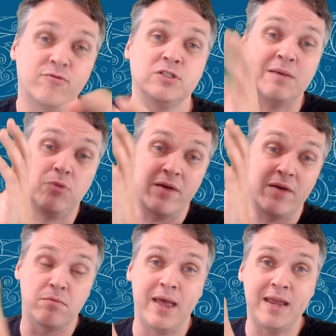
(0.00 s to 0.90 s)
For example, we have
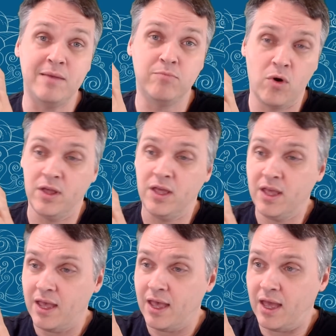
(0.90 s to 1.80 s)
a main board,
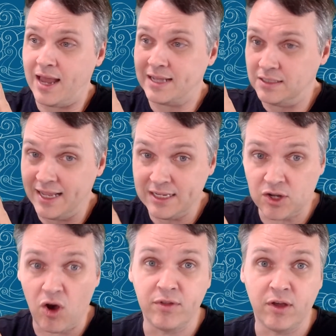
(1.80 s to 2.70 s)
and it has links
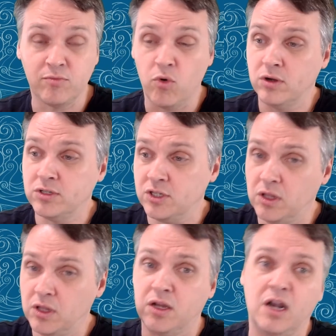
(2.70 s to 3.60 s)
to all the other boards, and you
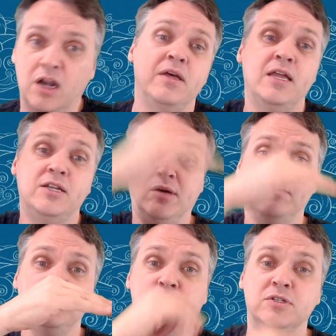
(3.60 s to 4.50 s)
click on them, it
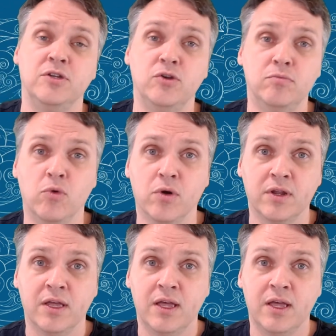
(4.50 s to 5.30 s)
jumps you into the new board.